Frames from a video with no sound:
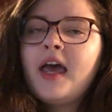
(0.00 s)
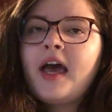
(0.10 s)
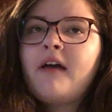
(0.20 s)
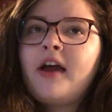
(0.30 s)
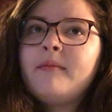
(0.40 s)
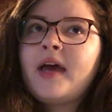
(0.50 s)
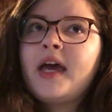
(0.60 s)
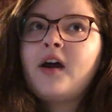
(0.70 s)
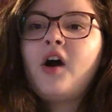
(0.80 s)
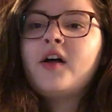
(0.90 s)
how I
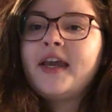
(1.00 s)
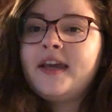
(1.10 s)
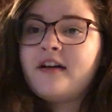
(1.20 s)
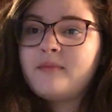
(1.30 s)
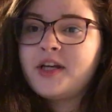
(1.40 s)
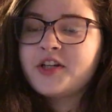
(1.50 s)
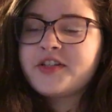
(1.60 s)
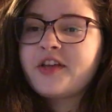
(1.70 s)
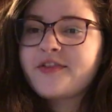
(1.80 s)
met all 8 of my Nursing